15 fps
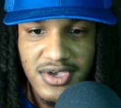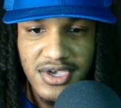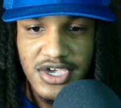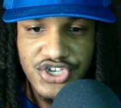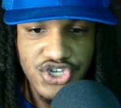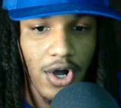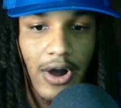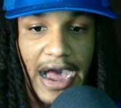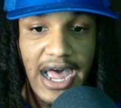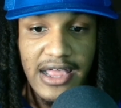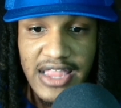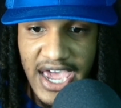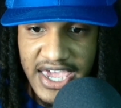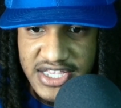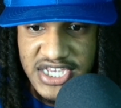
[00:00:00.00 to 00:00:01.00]
So I
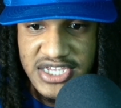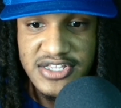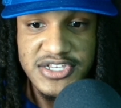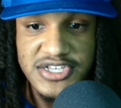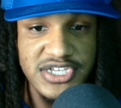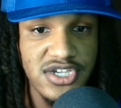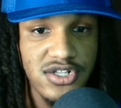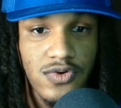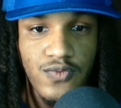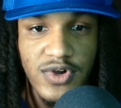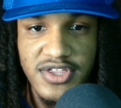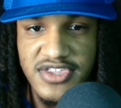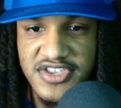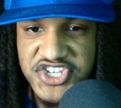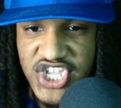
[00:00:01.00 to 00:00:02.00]
like Tennessee to
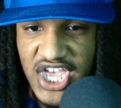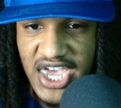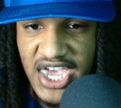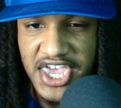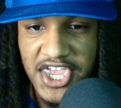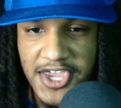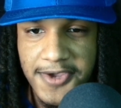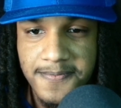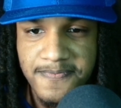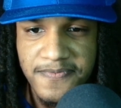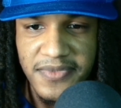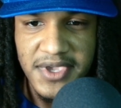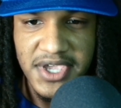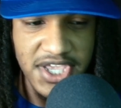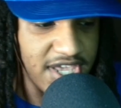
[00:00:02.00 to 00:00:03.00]
win this game,
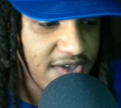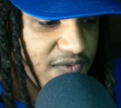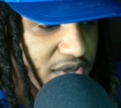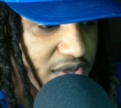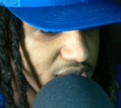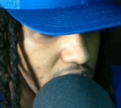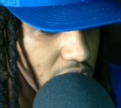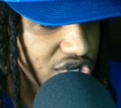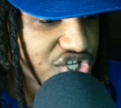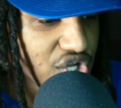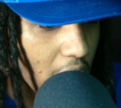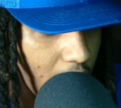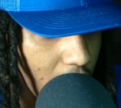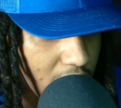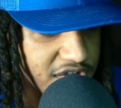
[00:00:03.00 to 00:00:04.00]
even though it's
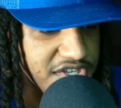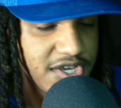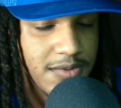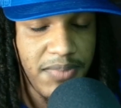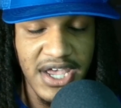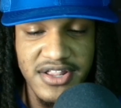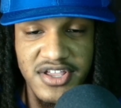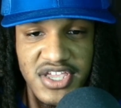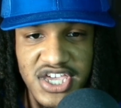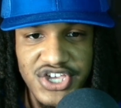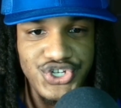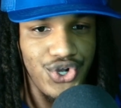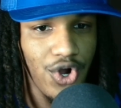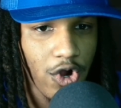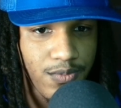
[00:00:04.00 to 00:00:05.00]
hard to bet
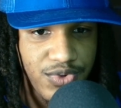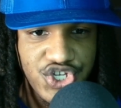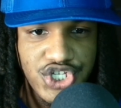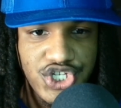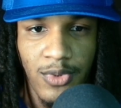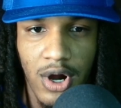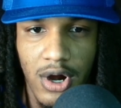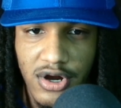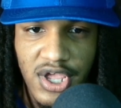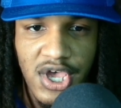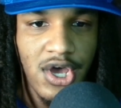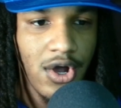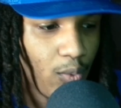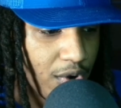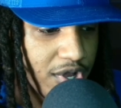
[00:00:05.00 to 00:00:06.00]
against Kirby Smart
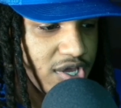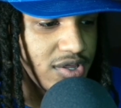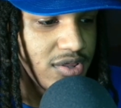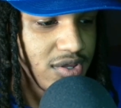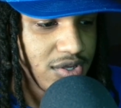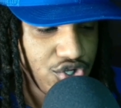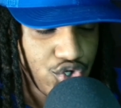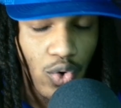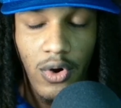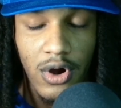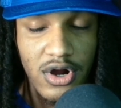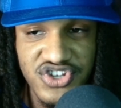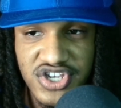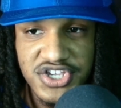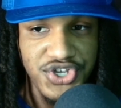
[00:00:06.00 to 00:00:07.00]
when
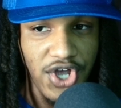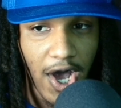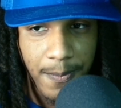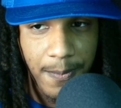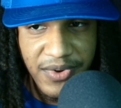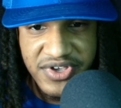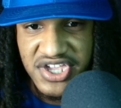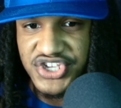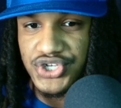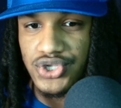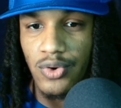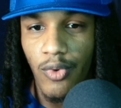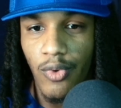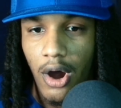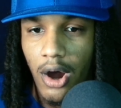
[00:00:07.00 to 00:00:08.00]
Georgia is up against the
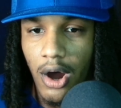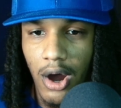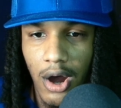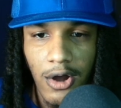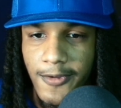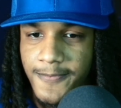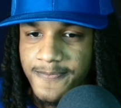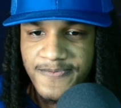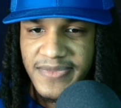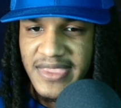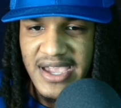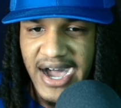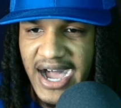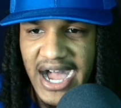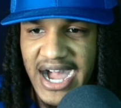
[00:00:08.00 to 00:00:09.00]
wall.
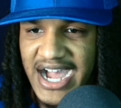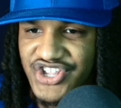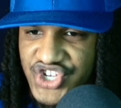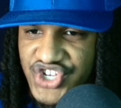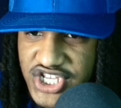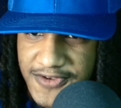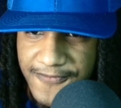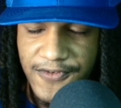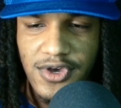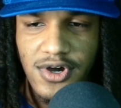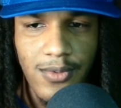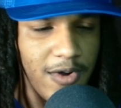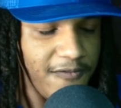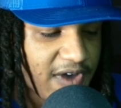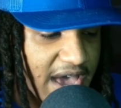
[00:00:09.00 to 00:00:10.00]
I, I just feel
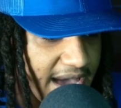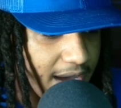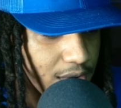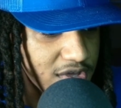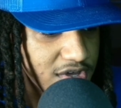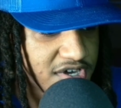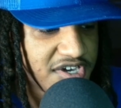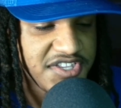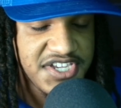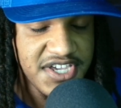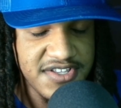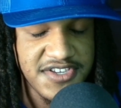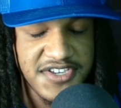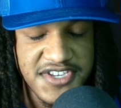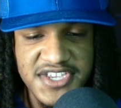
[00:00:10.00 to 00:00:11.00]
with how good
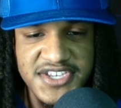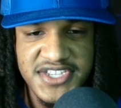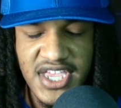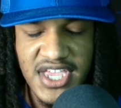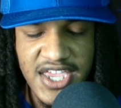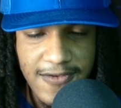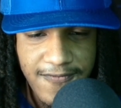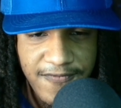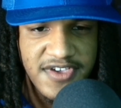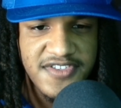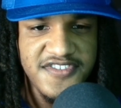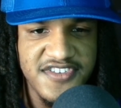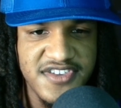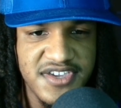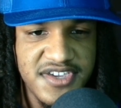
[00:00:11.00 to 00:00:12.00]
Tennessee's
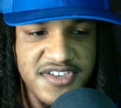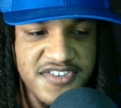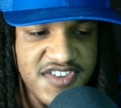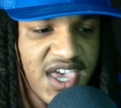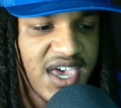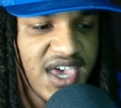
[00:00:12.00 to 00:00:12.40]
defense is